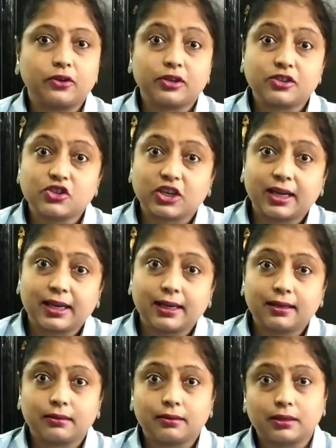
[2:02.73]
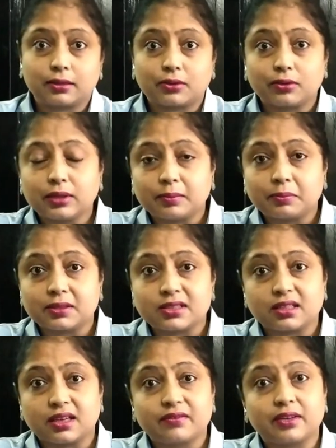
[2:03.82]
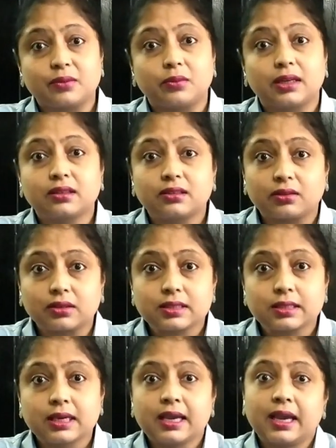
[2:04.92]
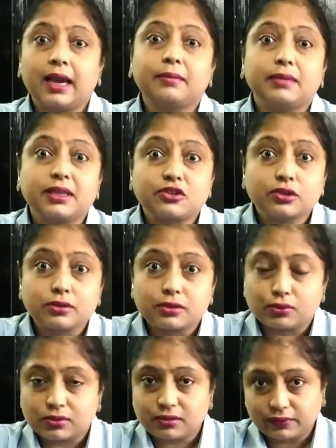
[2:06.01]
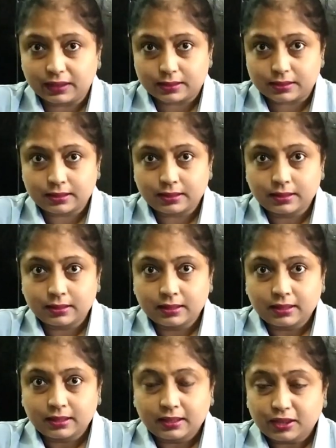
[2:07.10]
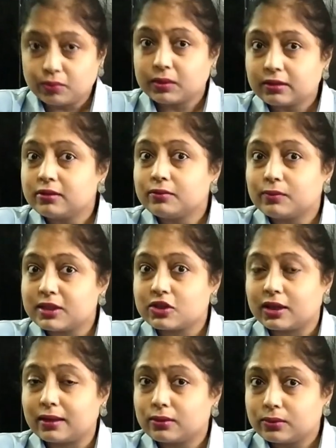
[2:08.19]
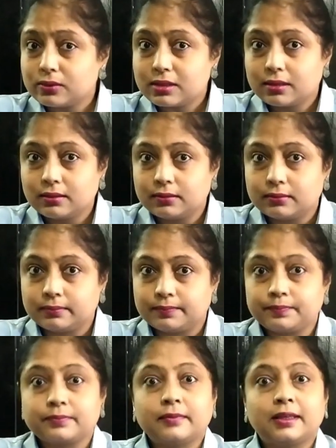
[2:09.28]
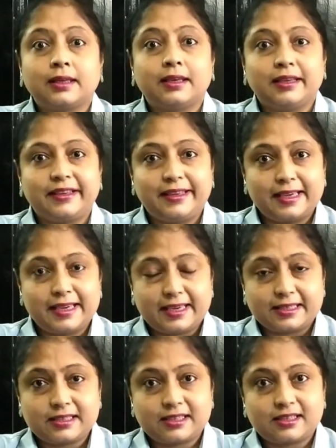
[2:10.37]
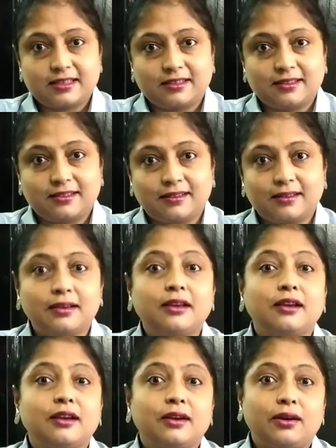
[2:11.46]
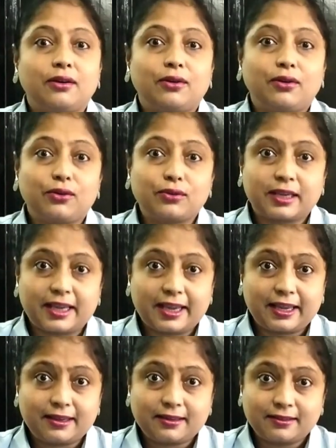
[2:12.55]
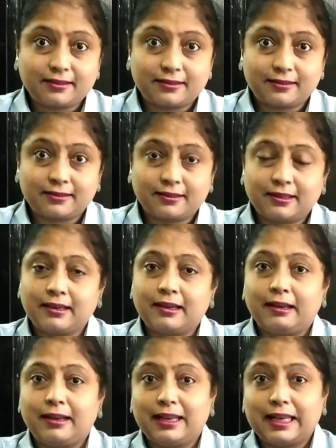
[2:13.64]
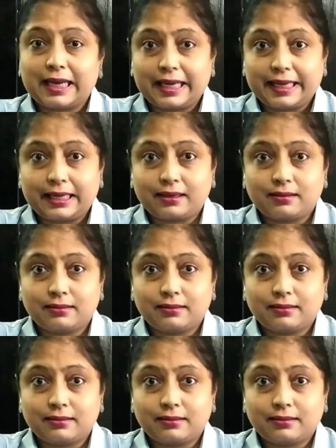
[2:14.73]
a child or a grown-up person, everyone talks and mentions those fillers. You want to know which are those? Yes, okay, like,